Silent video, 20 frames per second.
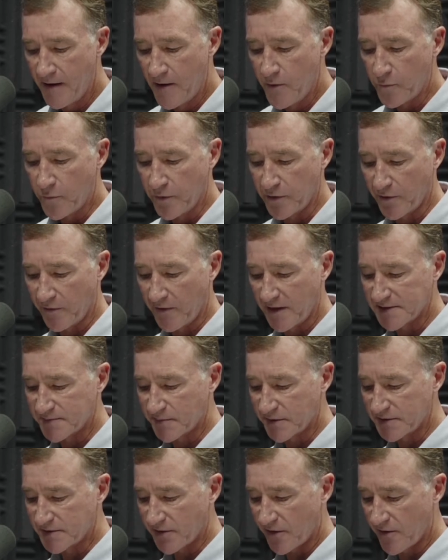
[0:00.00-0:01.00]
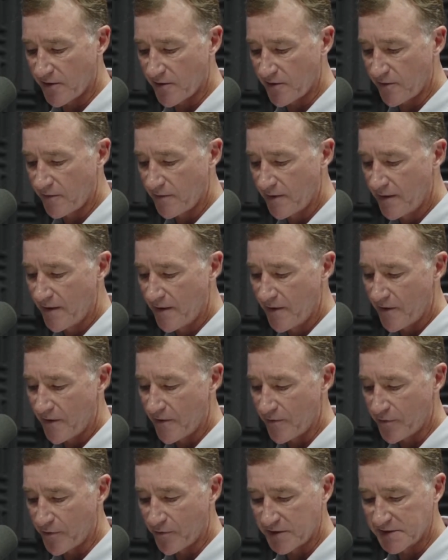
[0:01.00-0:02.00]
with her husband Turner, her
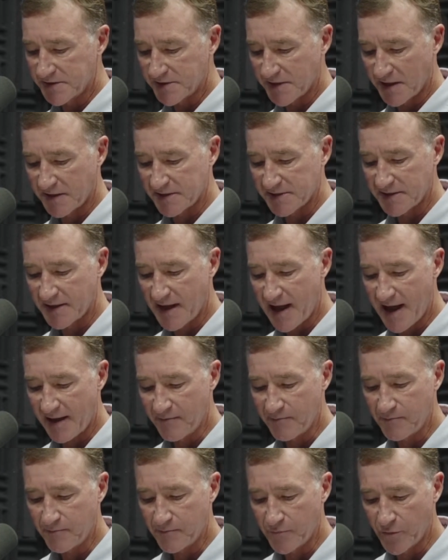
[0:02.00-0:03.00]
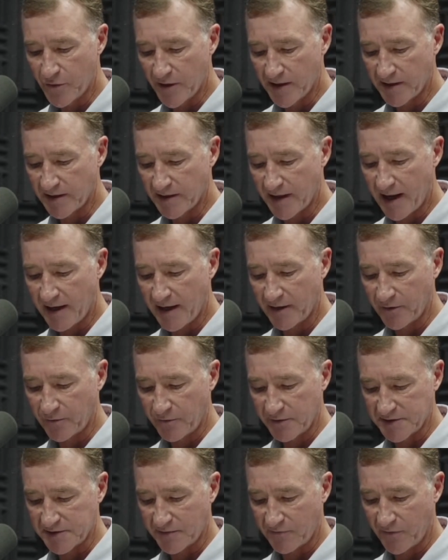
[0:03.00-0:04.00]
three sons Nat, Brendan, and
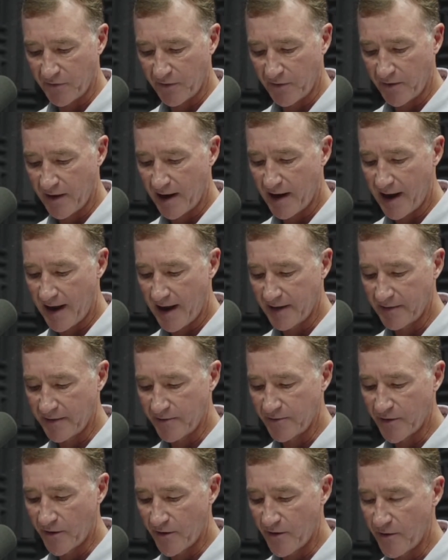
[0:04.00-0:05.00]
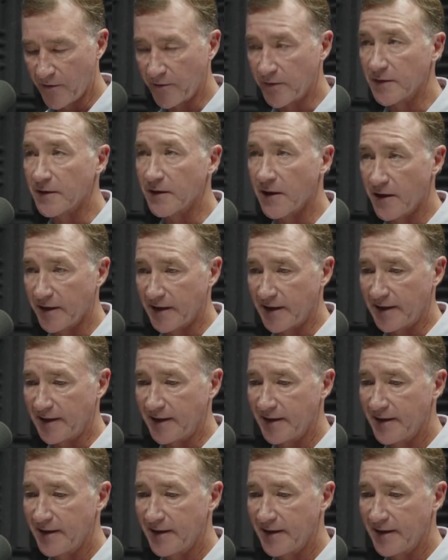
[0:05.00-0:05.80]
Christopher, and their dog Lucky.